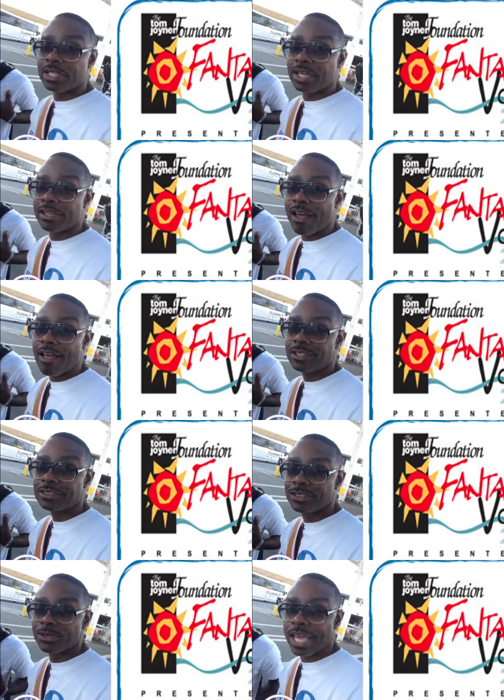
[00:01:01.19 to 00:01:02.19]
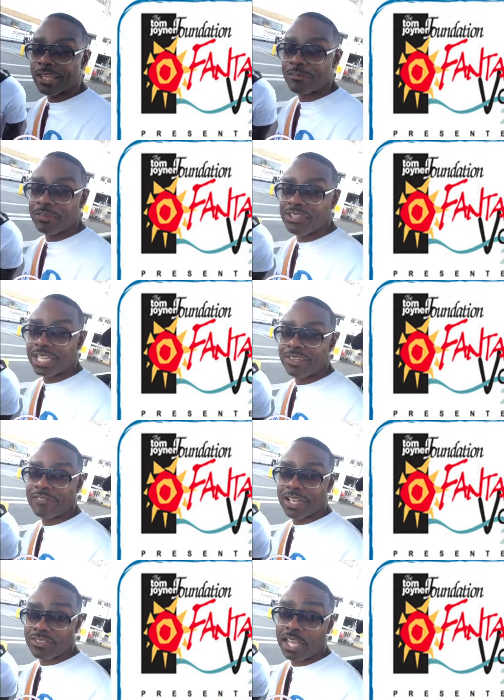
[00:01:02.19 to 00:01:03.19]
down, y'all. 2015,
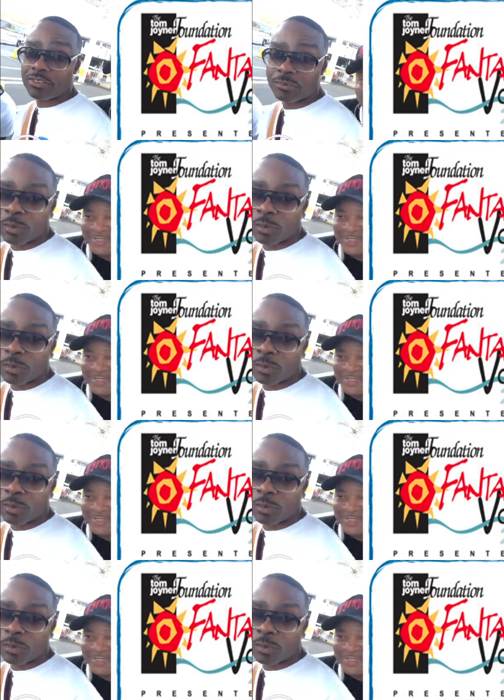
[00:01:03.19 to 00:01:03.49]
fantastic